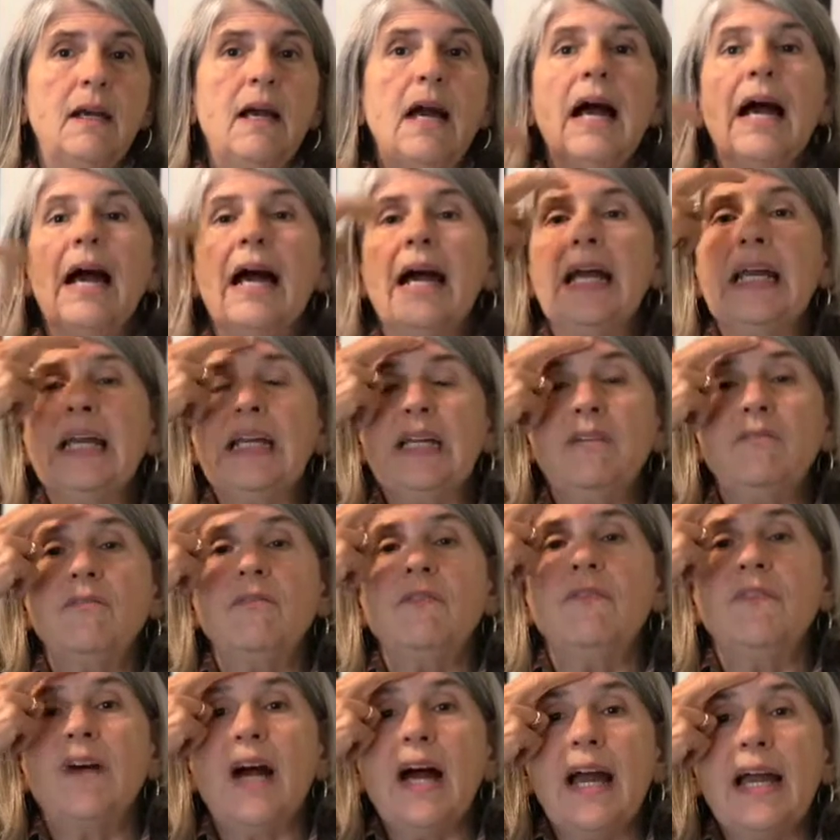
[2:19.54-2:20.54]
I
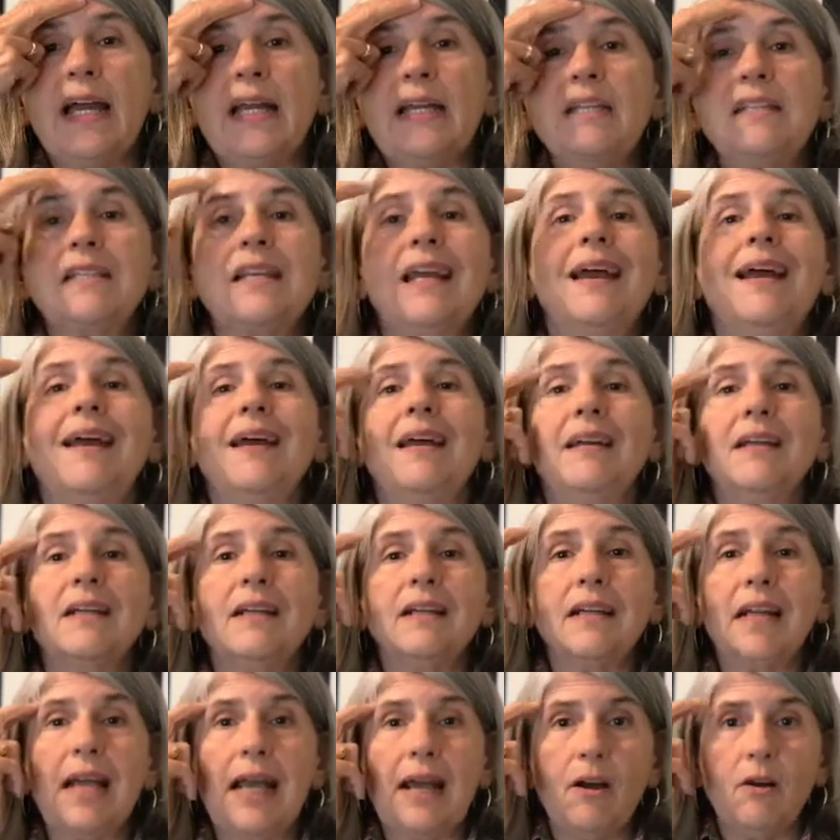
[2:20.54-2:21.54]
invite and
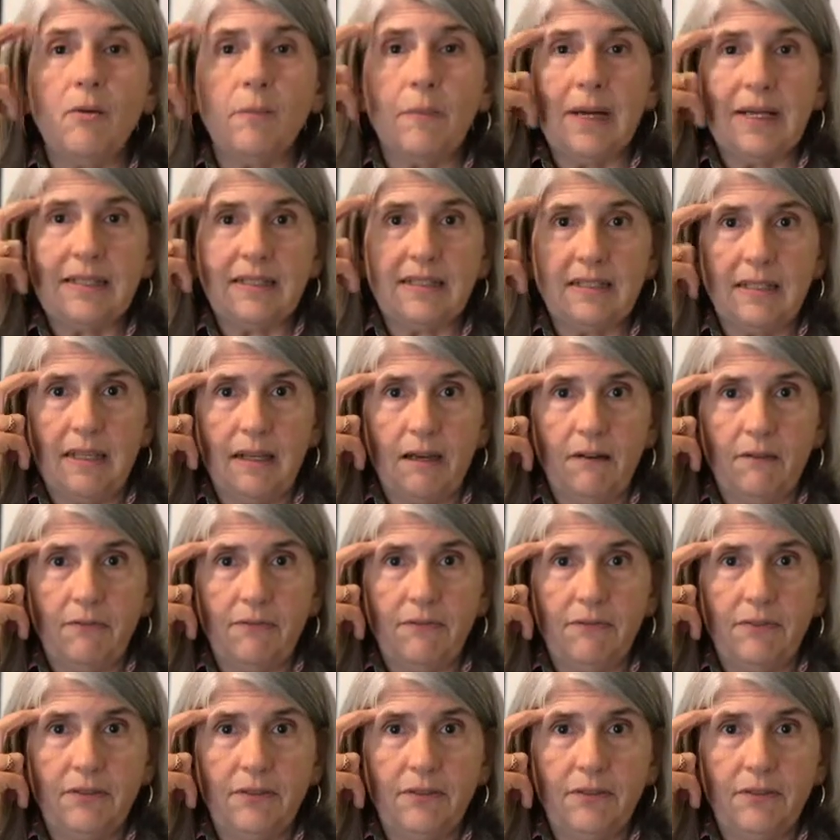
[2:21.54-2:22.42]
allow myself